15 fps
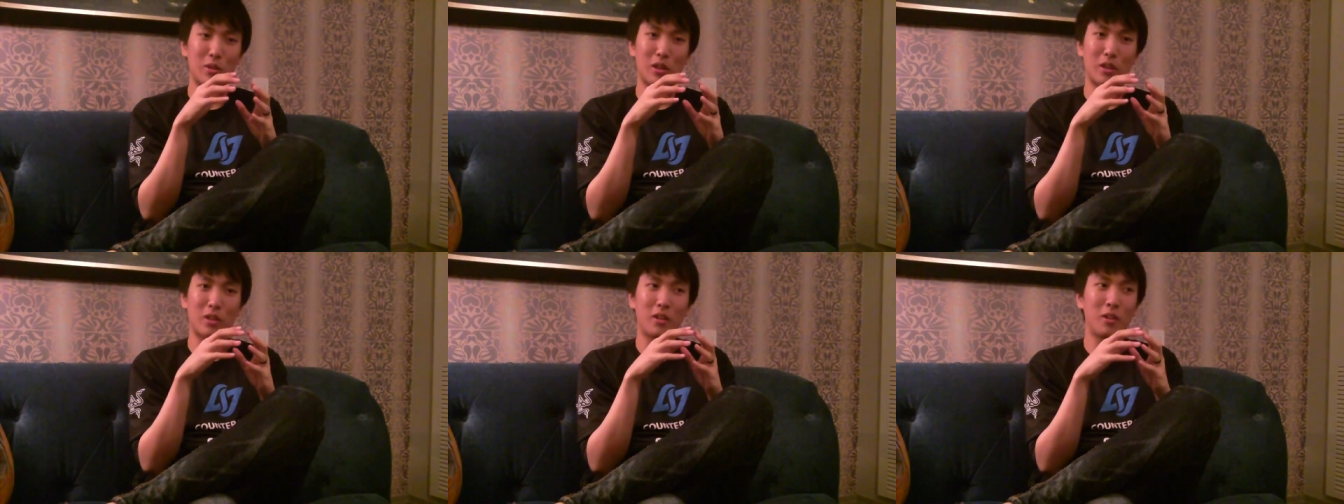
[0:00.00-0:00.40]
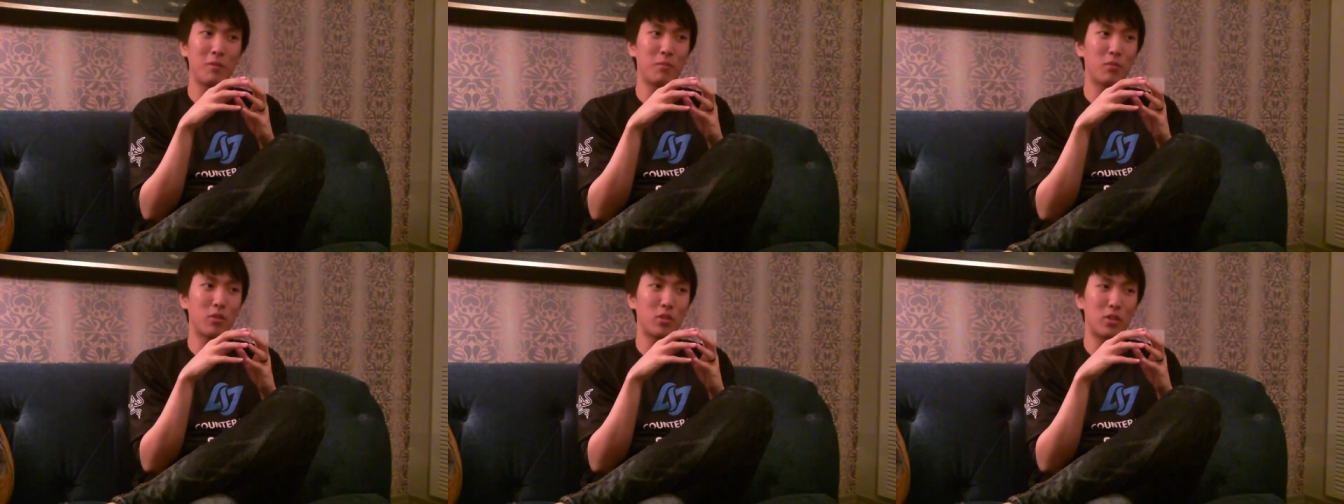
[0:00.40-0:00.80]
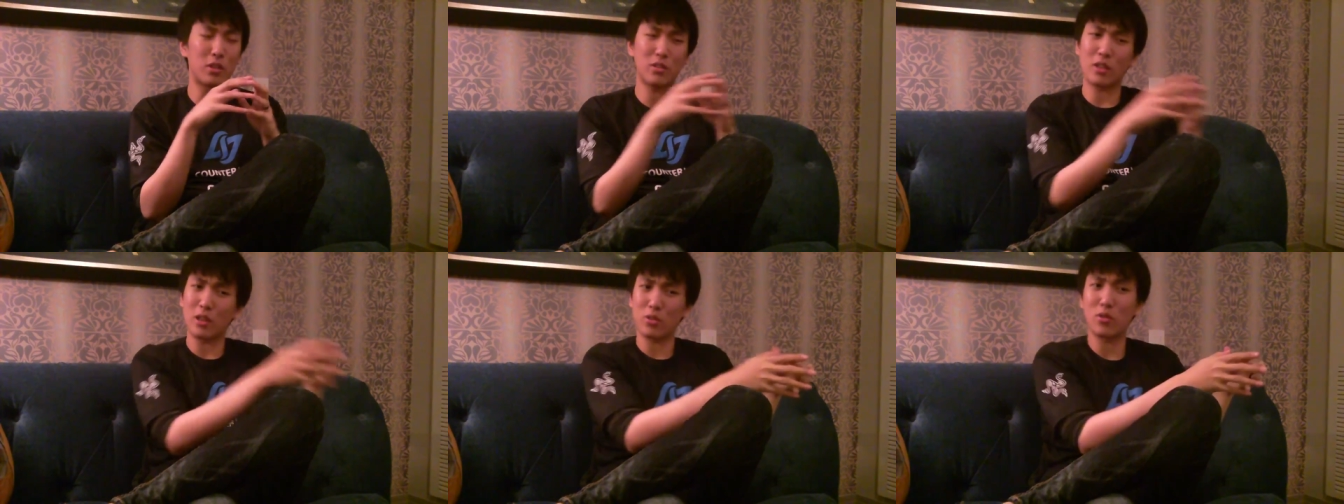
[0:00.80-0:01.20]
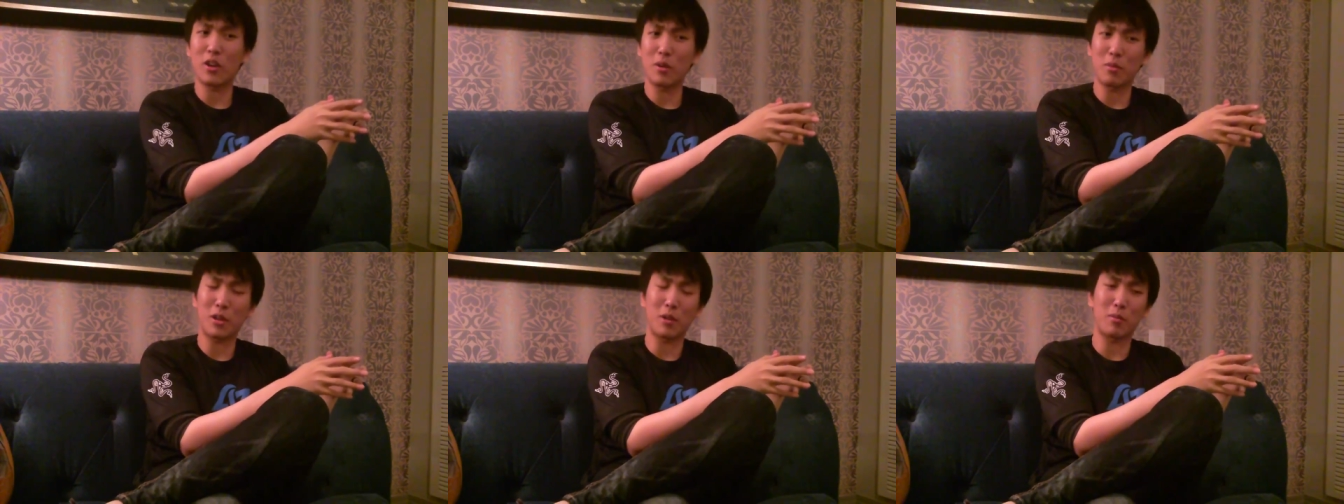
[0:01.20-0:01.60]
Like, this guy's trying
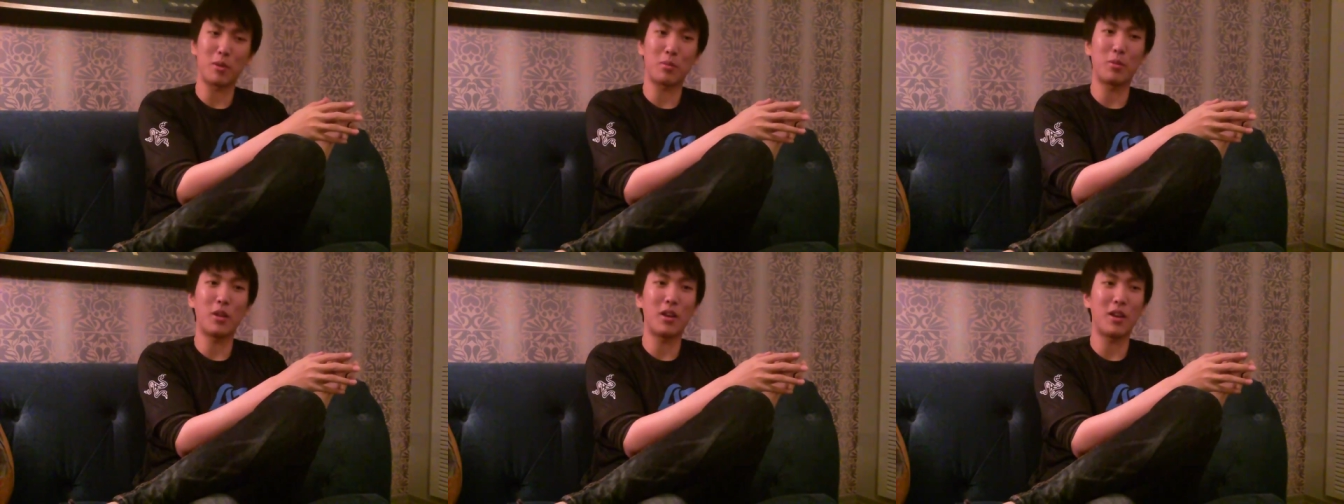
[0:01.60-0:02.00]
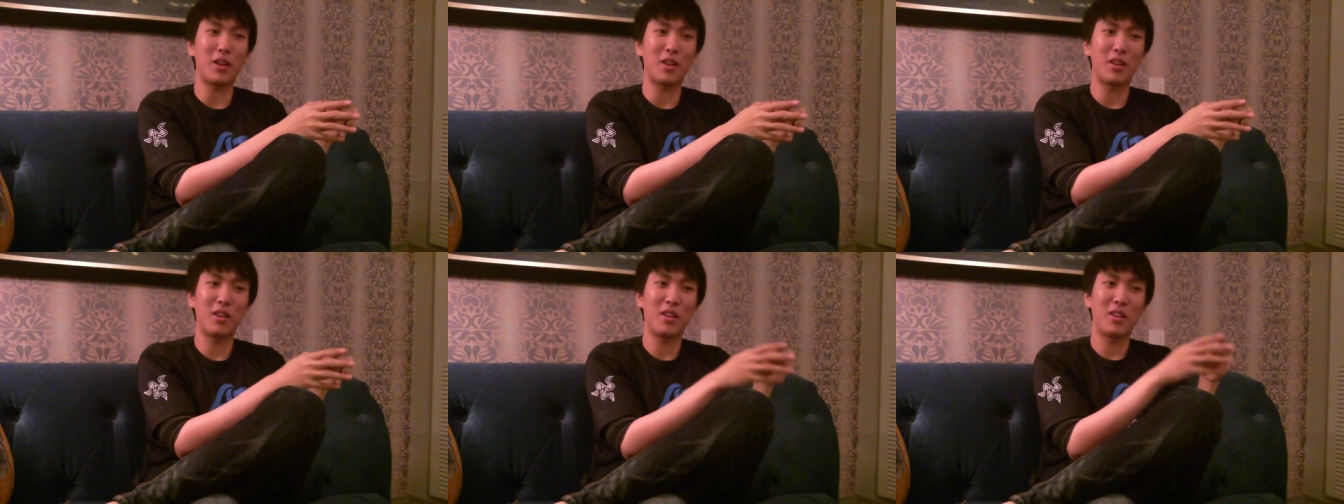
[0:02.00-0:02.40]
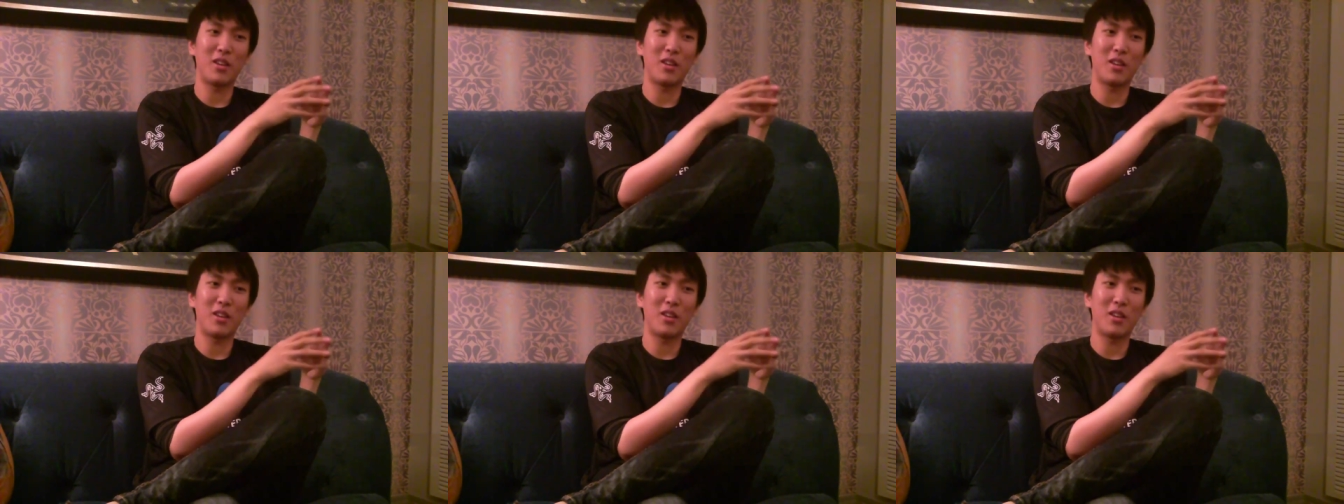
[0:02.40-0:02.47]
to make a big play.